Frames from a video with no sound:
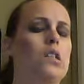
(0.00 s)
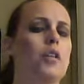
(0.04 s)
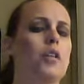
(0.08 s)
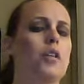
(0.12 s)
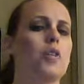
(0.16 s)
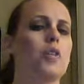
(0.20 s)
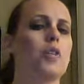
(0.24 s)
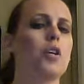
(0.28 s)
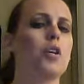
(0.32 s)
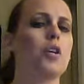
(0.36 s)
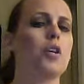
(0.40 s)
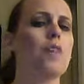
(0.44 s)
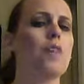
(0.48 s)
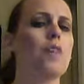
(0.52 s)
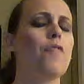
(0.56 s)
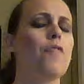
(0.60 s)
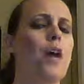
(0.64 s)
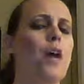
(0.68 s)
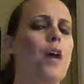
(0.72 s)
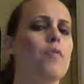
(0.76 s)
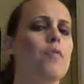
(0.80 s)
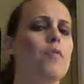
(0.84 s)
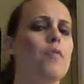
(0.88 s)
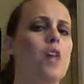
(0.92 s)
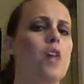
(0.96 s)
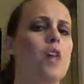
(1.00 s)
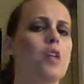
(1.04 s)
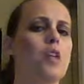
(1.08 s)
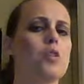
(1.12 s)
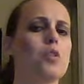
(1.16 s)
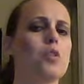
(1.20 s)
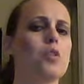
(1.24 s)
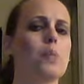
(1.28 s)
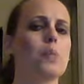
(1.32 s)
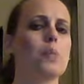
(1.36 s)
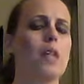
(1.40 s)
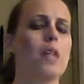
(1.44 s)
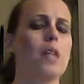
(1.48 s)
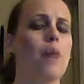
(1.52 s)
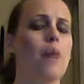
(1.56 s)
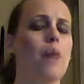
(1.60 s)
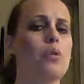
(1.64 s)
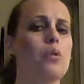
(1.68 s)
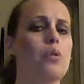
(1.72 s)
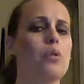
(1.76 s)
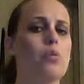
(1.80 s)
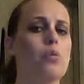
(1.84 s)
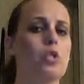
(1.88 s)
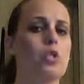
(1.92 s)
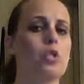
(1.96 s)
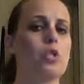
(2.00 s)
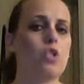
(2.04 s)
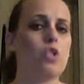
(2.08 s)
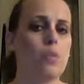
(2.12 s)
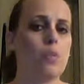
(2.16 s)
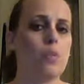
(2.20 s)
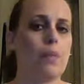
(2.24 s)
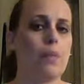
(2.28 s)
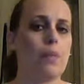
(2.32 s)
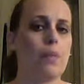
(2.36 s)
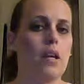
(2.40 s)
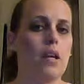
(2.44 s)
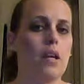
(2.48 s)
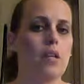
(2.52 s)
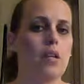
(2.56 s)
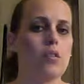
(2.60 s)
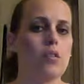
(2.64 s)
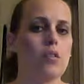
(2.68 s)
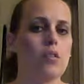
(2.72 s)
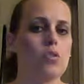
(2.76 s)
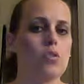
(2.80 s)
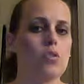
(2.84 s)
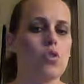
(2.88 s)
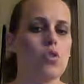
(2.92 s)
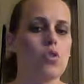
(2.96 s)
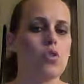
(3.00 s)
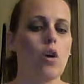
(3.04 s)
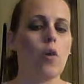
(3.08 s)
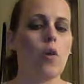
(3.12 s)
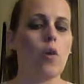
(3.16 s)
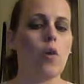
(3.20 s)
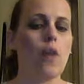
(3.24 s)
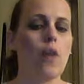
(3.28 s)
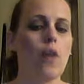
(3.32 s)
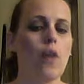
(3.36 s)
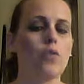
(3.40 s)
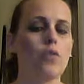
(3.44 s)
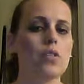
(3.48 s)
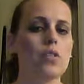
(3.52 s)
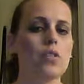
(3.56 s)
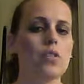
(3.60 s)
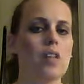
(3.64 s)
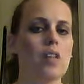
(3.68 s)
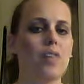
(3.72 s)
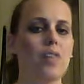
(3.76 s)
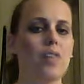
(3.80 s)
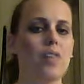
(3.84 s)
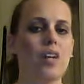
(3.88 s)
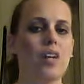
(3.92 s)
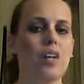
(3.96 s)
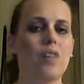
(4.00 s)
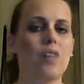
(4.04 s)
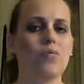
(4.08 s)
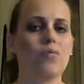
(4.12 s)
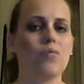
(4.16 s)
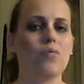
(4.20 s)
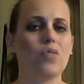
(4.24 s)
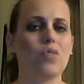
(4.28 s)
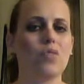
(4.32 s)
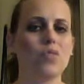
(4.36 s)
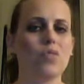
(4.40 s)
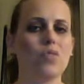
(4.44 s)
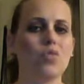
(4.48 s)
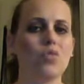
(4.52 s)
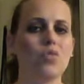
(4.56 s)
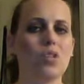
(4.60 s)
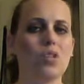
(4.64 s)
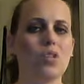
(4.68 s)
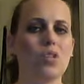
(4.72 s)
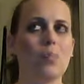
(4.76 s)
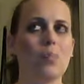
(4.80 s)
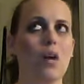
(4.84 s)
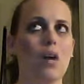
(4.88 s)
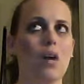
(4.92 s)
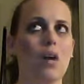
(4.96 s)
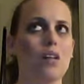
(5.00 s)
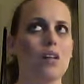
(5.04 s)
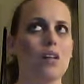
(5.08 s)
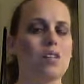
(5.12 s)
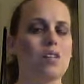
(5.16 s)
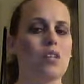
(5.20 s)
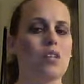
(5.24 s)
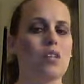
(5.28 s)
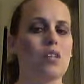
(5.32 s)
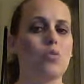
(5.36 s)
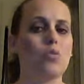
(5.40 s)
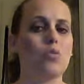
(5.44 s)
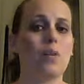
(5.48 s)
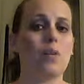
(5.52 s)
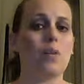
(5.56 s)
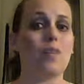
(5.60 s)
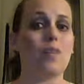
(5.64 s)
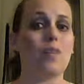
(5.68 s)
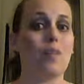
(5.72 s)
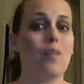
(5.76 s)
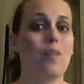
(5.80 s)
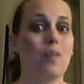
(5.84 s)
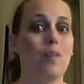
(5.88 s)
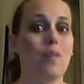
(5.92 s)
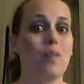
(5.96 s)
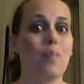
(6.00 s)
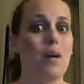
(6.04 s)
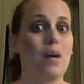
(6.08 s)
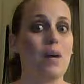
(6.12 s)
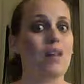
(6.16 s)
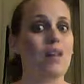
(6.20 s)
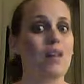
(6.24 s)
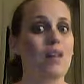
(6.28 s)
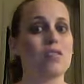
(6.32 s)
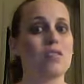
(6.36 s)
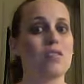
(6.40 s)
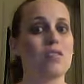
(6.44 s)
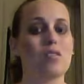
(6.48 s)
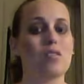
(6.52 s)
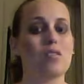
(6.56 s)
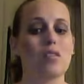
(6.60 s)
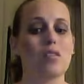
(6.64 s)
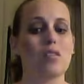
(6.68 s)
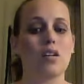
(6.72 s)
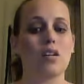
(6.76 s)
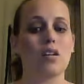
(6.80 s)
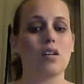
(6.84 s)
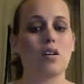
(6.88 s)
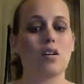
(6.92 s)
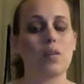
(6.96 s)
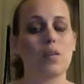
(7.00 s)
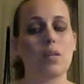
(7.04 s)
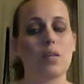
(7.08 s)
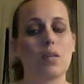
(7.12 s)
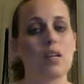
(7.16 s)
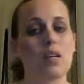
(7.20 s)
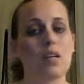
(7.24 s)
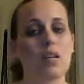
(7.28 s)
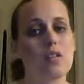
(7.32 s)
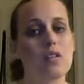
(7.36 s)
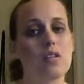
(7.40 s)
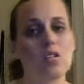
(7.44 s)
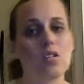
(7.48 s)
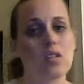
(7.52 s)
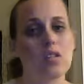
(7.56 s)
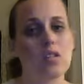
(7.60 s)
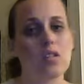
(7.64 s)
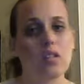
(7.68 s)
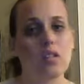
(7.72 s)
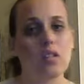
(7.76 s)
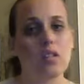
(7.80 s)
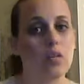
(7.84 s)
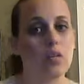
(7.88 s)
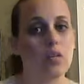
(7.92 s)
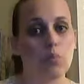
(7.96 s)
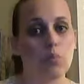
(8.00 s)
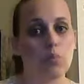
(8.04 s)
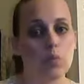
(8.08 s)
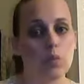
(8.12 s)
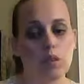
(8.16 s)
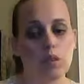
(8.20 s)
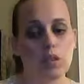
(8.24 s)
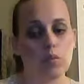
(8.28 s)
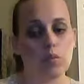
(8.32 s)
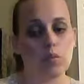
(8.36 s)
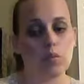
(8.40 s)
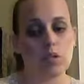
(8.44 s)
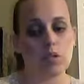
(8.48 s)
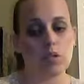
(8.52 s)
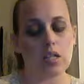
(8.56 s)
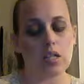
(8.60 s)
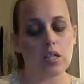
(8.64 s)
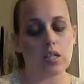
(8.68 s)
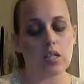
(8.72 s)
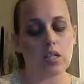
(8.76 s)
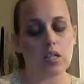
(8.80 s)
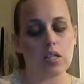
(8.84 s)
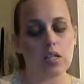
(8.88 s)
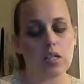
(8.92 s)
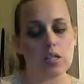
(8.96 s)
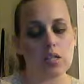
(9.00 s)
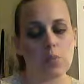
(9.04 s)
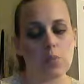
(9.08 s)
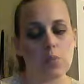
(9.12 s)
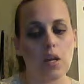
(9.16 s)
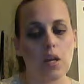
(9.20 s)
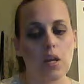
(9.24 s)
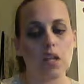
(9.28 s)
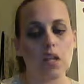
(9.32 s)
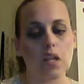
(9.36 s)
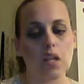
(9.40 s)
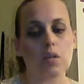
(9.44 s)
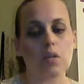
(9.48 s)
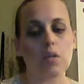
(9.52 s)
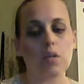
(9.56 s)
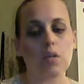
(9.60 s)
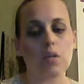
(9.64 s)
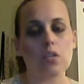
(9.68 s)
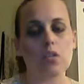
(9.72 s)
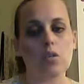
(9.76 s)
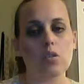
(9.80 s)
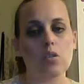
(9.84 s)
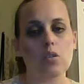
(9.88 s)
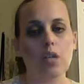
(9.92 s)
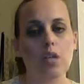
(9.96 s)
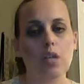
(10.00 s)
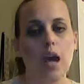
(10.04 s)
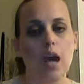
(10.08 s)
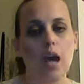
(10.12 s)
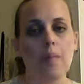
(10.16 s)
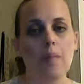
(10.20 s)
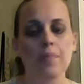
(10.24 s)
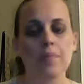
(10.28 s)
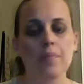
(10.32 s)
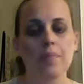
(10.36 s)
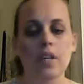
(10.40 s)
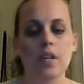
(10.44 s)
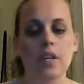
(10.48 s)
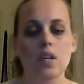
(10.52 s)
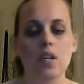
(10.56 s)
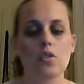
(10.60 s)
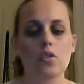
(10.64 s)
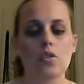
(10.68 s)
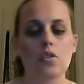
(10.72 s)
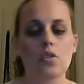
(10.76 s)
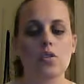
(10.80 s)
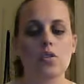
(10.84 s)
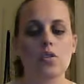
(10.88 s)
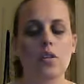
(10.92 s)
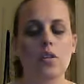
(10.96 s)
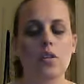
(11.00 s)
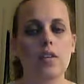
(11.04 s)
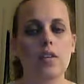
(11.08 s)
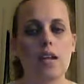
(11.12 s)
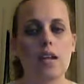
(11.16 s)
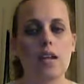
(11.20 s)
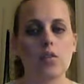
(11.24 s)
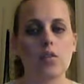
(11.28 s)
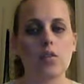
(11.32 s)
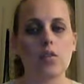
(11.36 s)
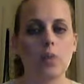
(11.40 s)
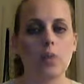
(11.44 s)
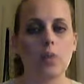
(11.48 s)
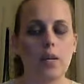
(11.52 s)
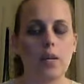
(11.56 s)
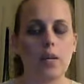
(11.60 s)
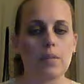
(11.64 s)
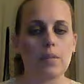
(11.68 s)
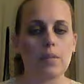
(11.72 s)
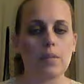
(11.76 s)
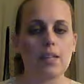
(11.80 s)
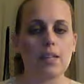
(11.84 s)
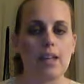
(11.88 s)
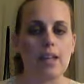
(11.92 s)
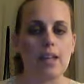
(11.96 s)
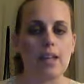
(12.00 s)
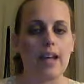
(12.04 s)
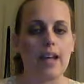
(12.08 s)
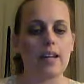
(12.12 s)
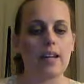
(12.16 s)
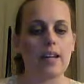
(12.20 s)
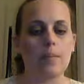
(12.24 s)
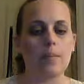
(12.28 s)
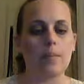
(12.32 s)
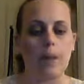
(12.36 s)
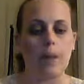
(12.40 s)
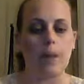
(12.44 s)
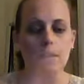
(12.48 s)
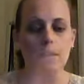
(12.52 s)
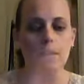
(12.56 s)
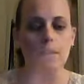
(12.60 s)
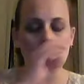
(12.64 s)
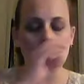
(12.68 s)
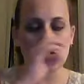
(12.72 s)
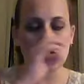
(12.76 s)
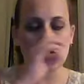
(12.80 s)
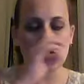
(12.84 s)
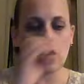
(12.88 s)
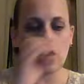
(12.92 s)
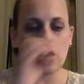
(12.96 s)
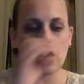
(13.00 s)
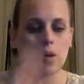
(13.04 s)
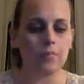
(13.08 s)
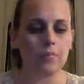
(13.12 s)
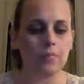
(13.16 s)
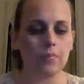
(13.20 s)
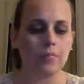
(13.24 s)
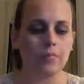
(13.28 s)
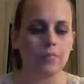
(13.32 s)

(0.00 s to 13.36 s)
$35 but that was with shipping so every set that I've usually bought is like 25 bucks. You know what I mean? That's just like really ridiculous. But anyway, so yeah. So that's what I'm excited about. So